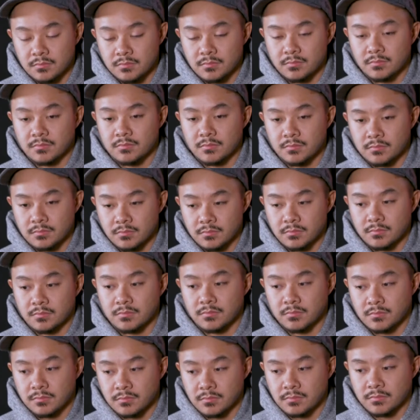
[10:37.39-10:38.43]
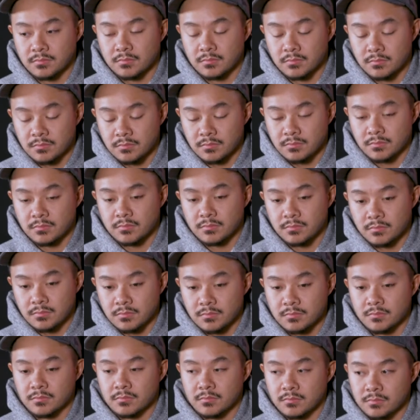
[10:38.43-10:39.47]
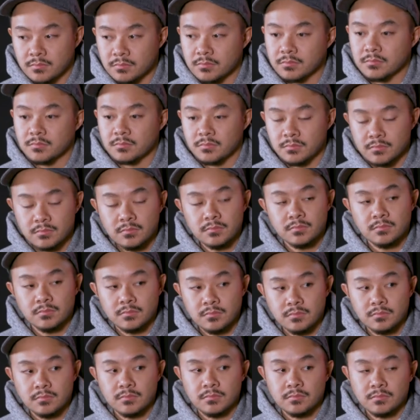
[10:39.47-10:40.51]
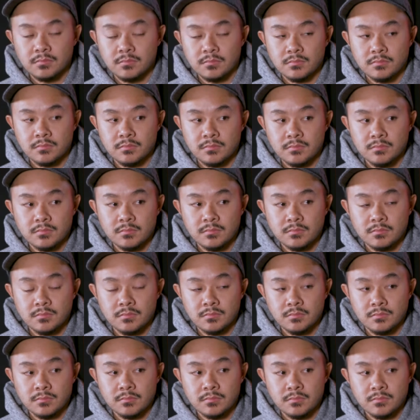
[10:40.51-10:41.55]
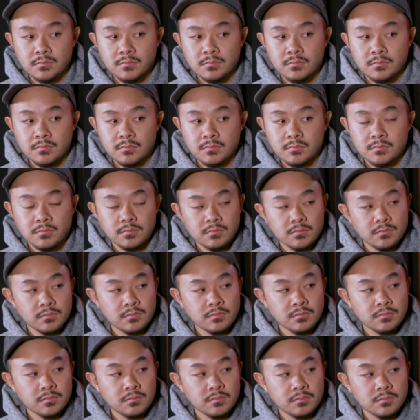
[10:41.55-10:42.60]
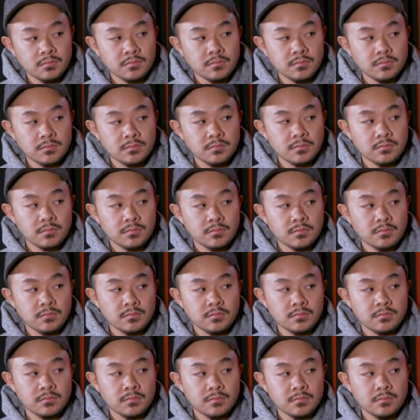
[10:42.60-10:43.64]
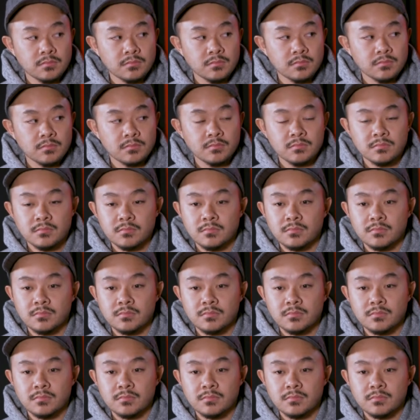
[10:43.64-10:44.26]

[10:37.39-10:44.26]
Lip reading: (not speaking)